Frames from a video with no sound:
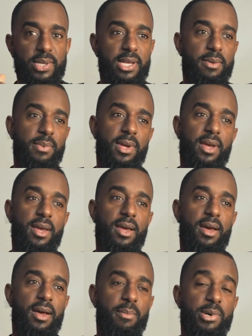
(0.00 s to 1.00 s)
We helped
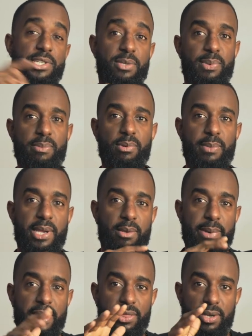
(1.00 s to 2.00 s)
a bunch of people make
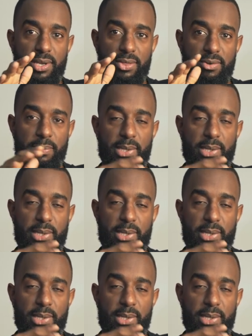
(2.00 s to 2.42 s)
about $33